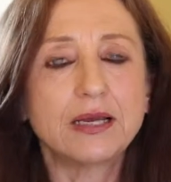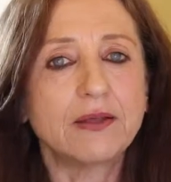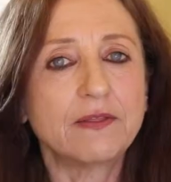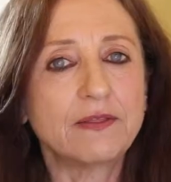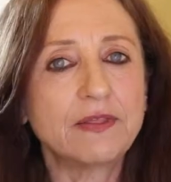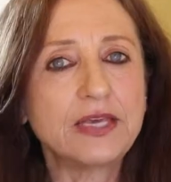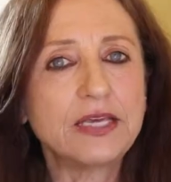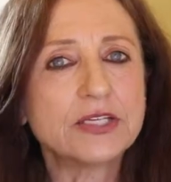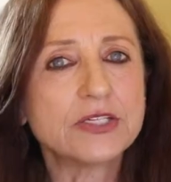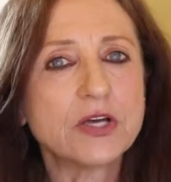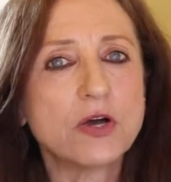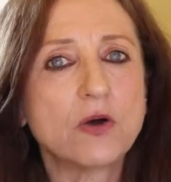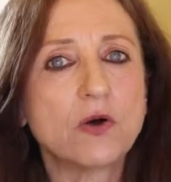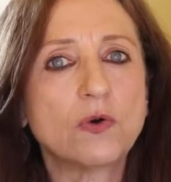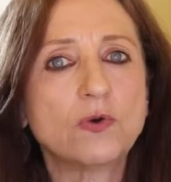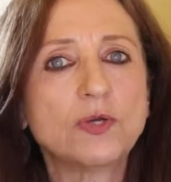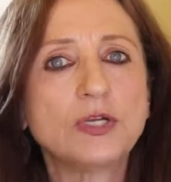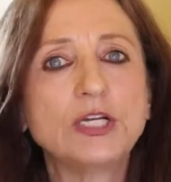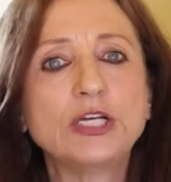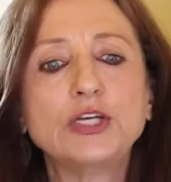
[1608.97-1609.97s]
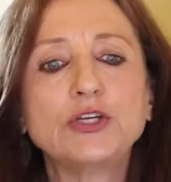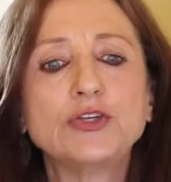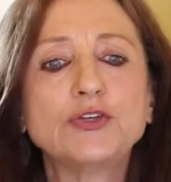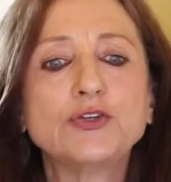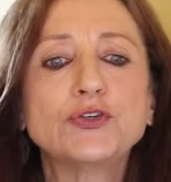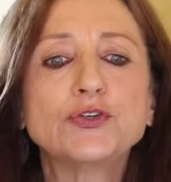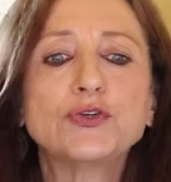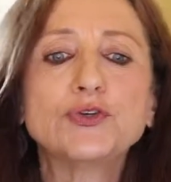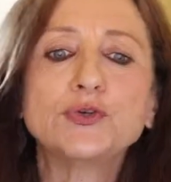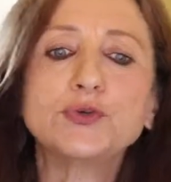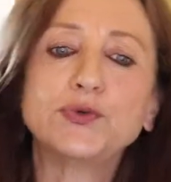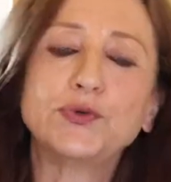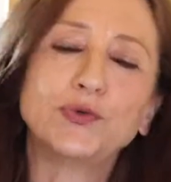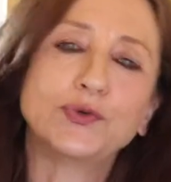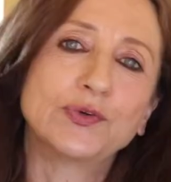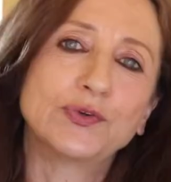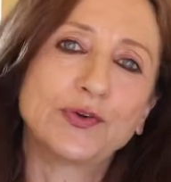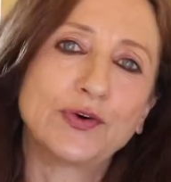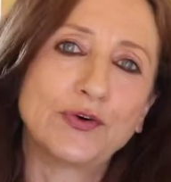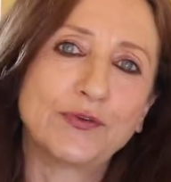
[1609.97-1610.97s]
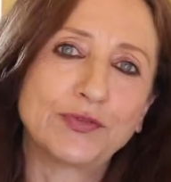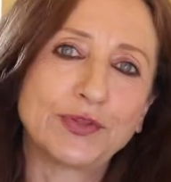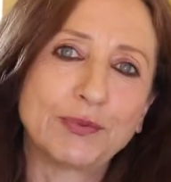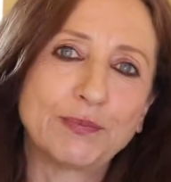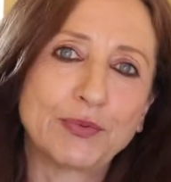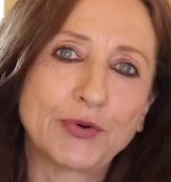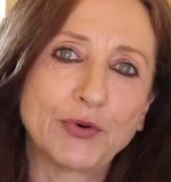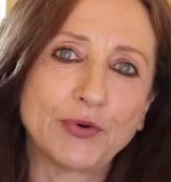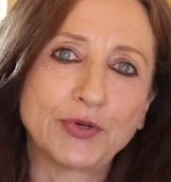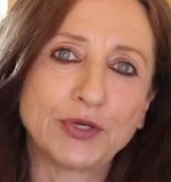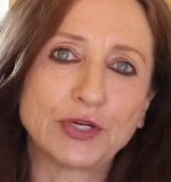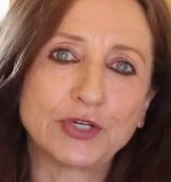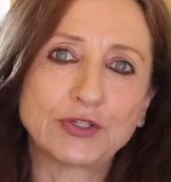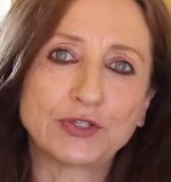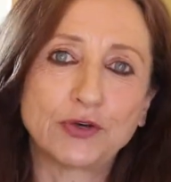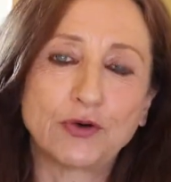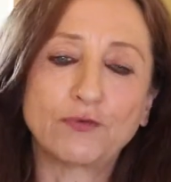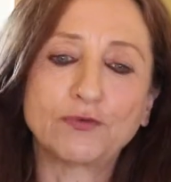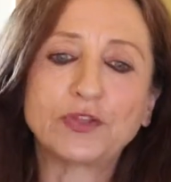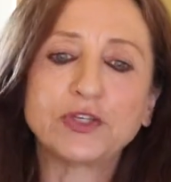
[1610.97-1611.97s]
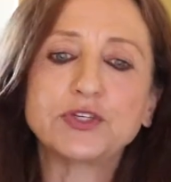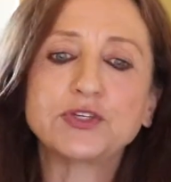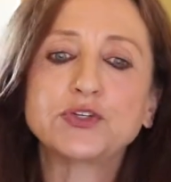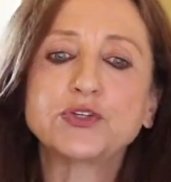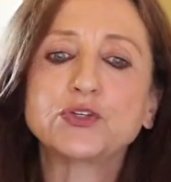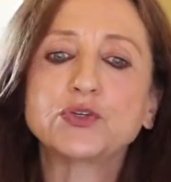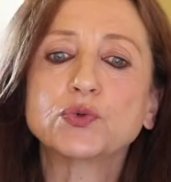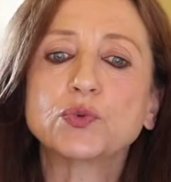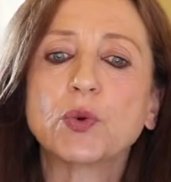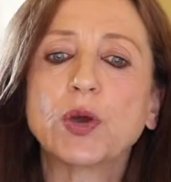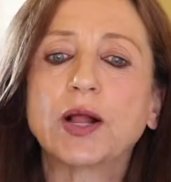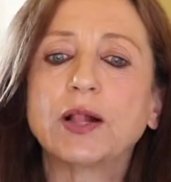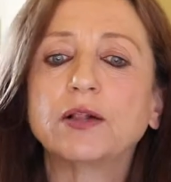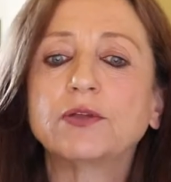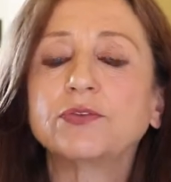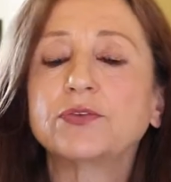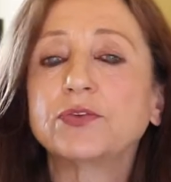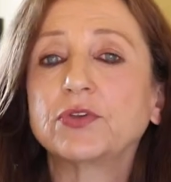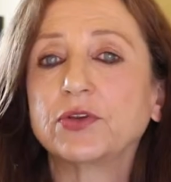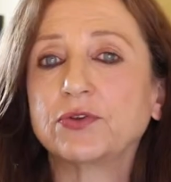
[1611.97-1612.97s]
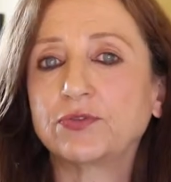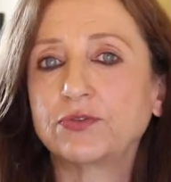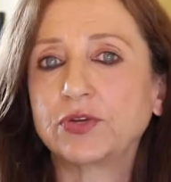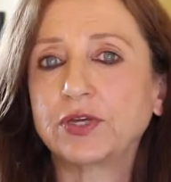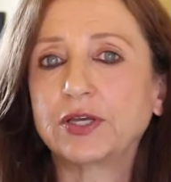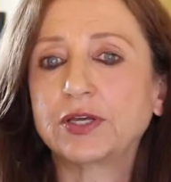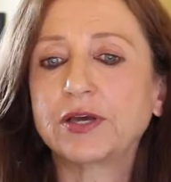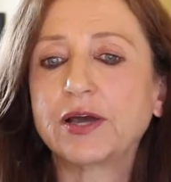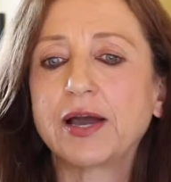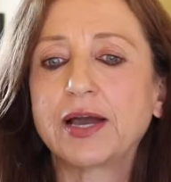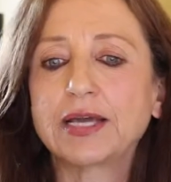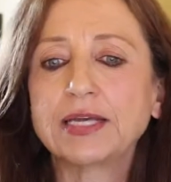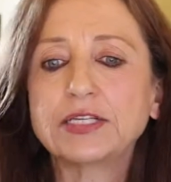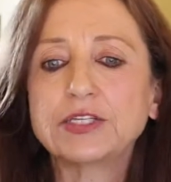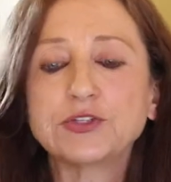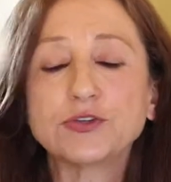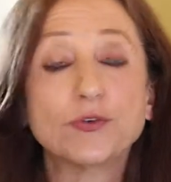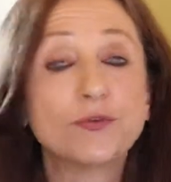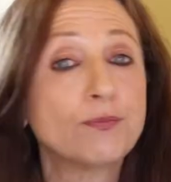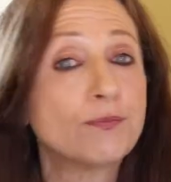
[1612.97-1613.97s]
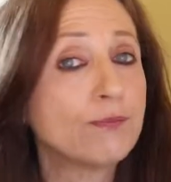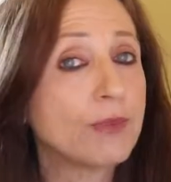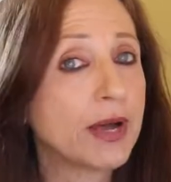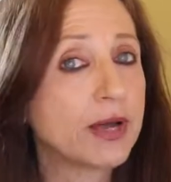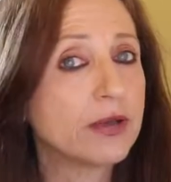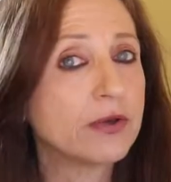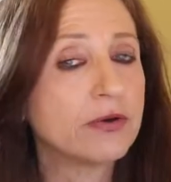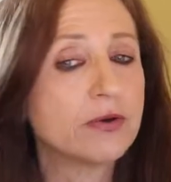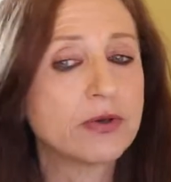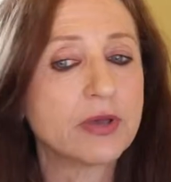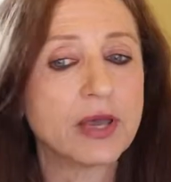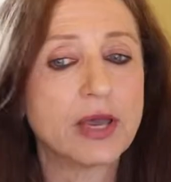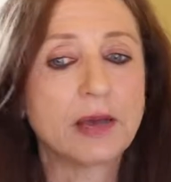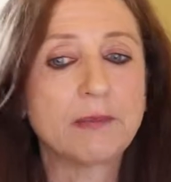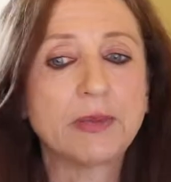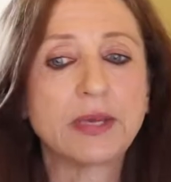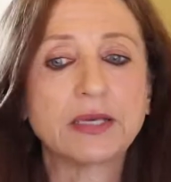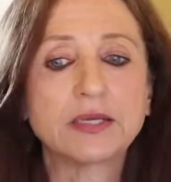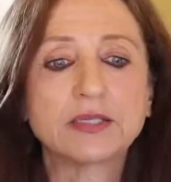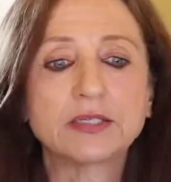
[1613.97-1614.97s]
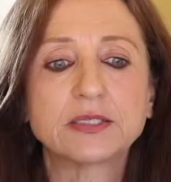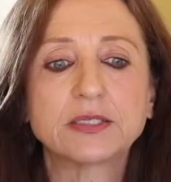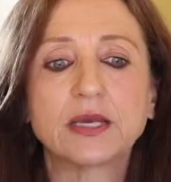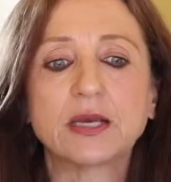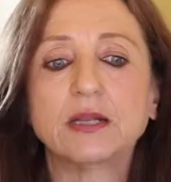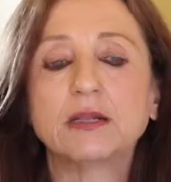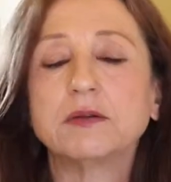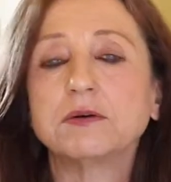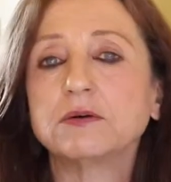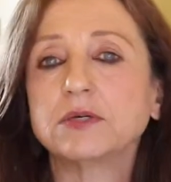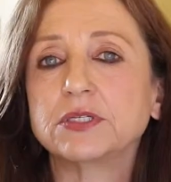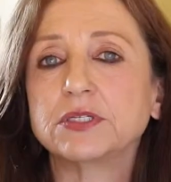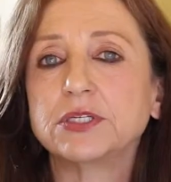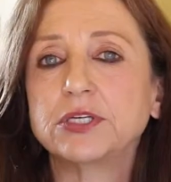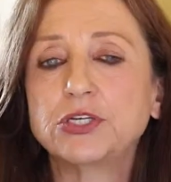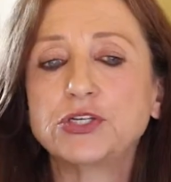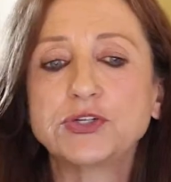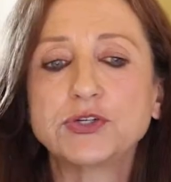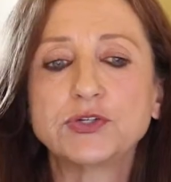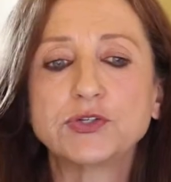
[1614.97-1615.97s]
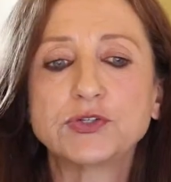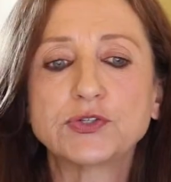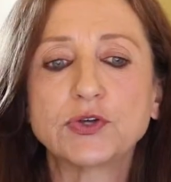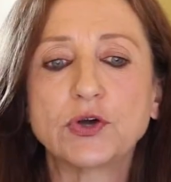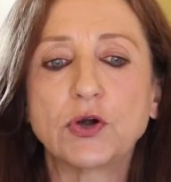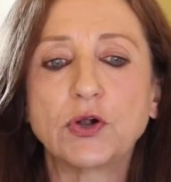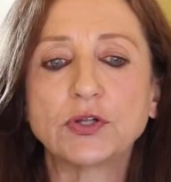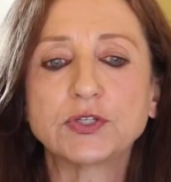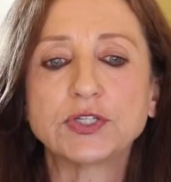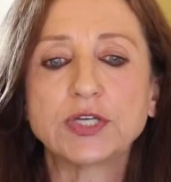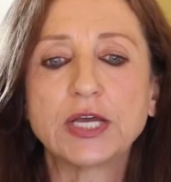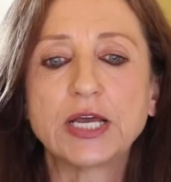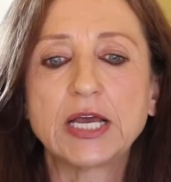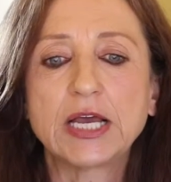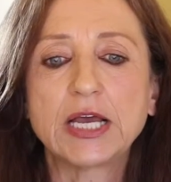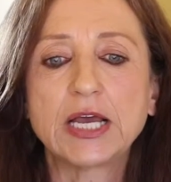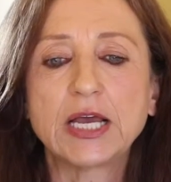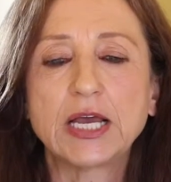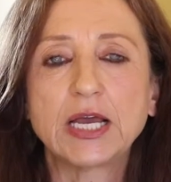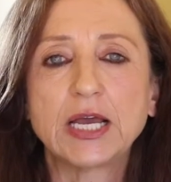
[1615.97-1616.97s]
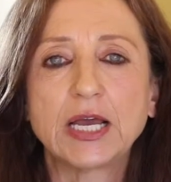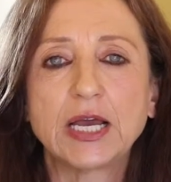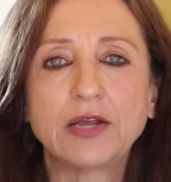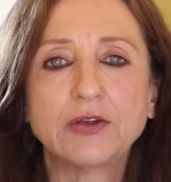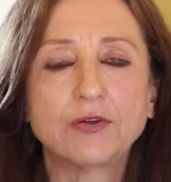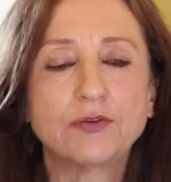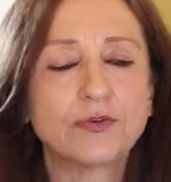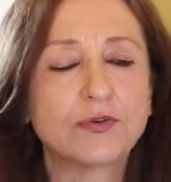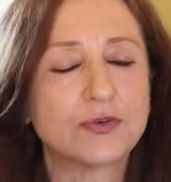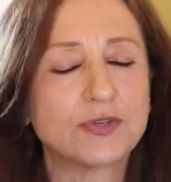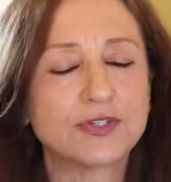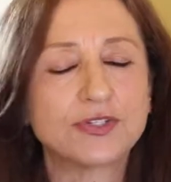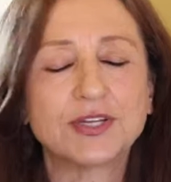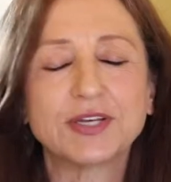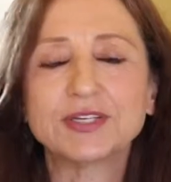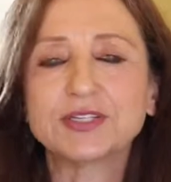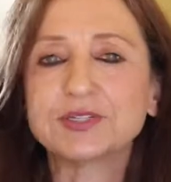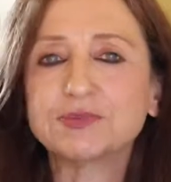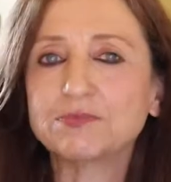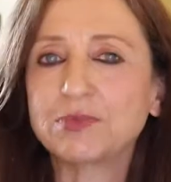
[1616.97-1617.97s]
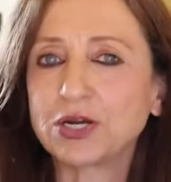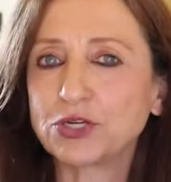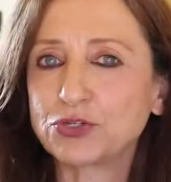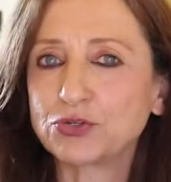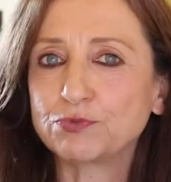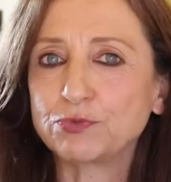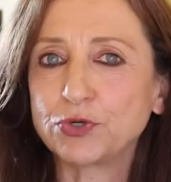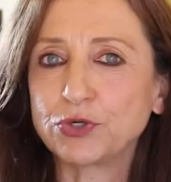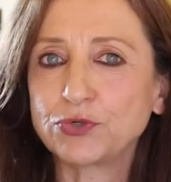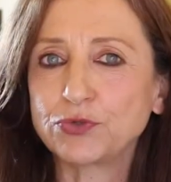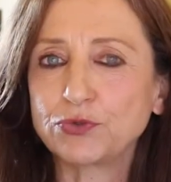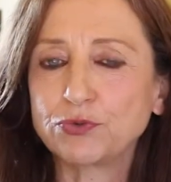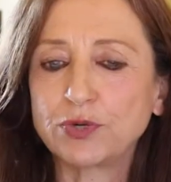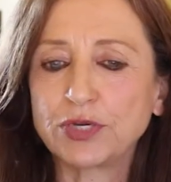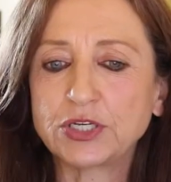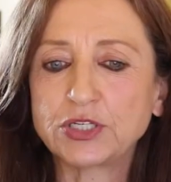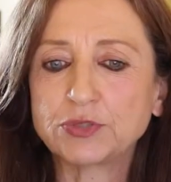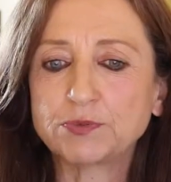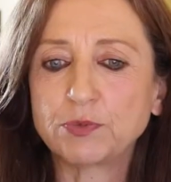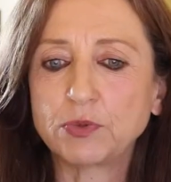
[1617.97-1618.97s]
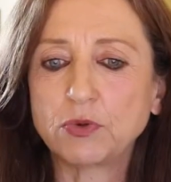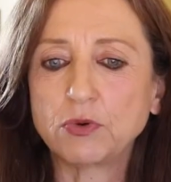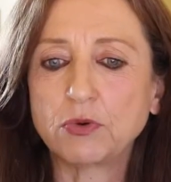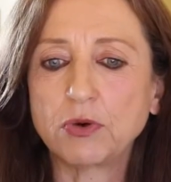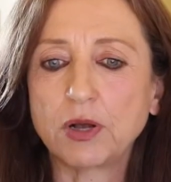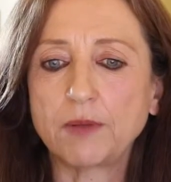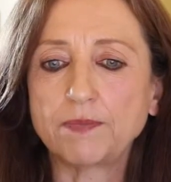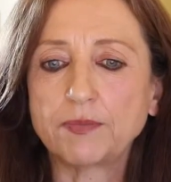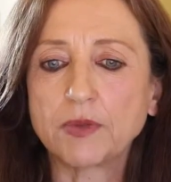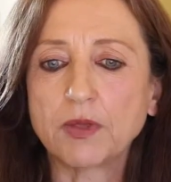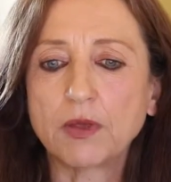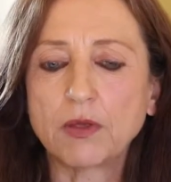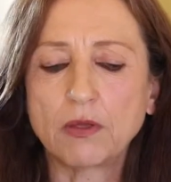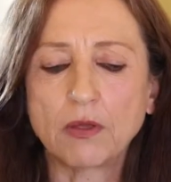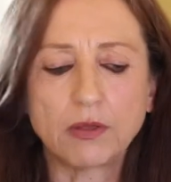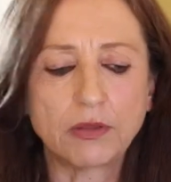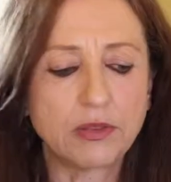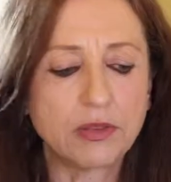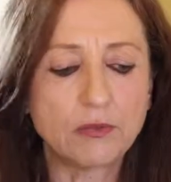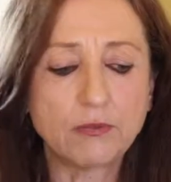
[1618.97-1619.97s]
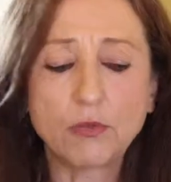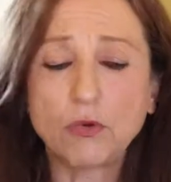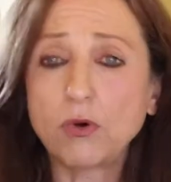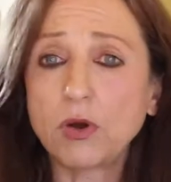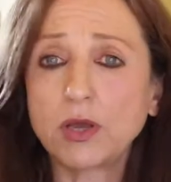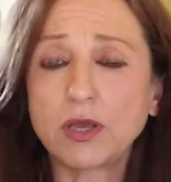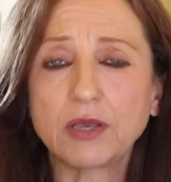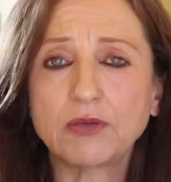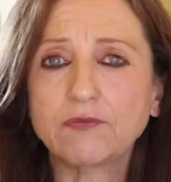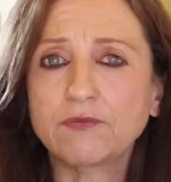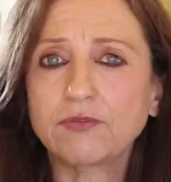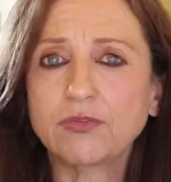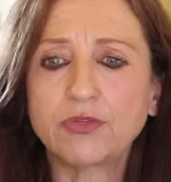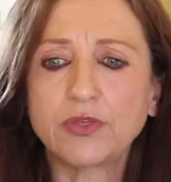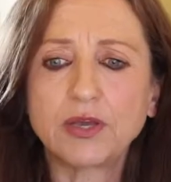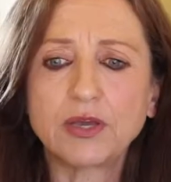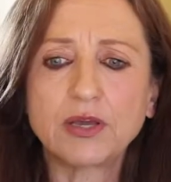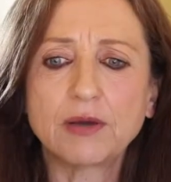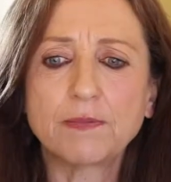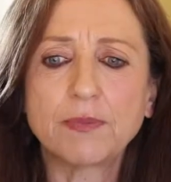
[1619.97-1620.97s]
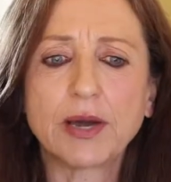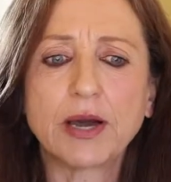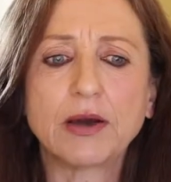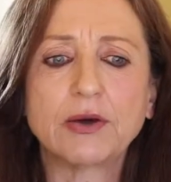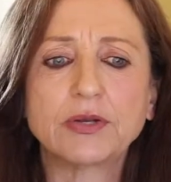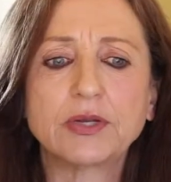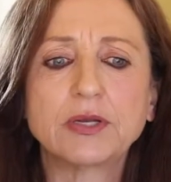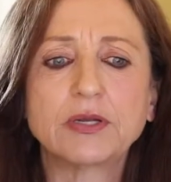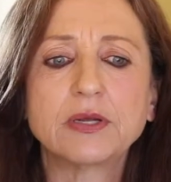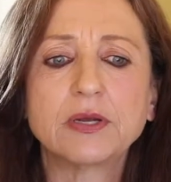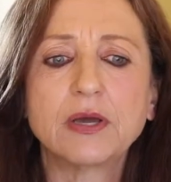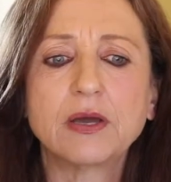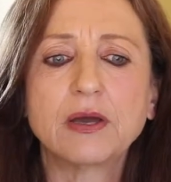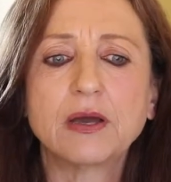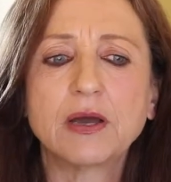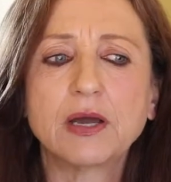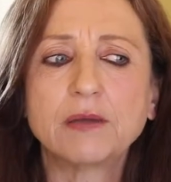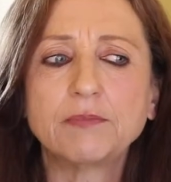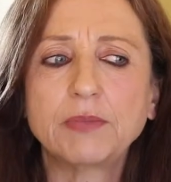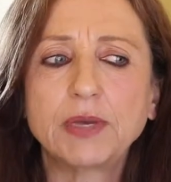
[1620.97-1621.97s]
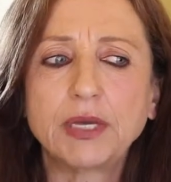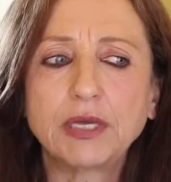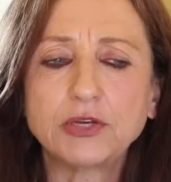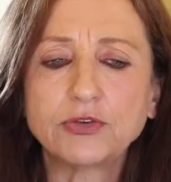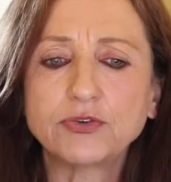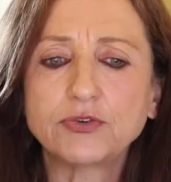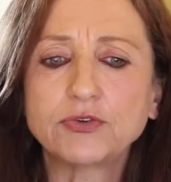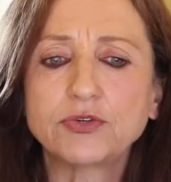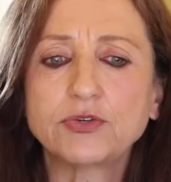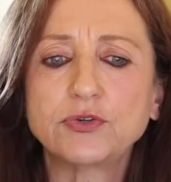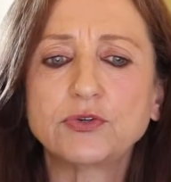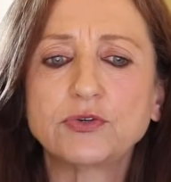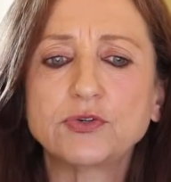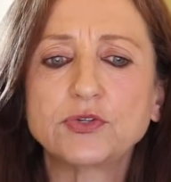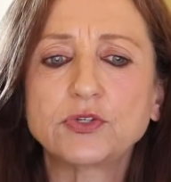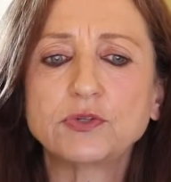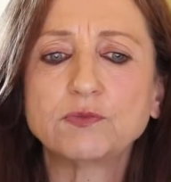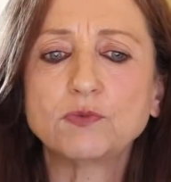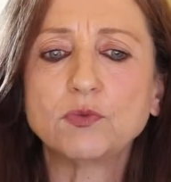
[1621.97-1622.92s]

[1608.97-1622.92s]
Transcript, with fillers: These are only two of the products of these 12 different kinds of biochemic cell or tissue salts. And of course, there's much more to explore. And the more I even think about it, I may introduce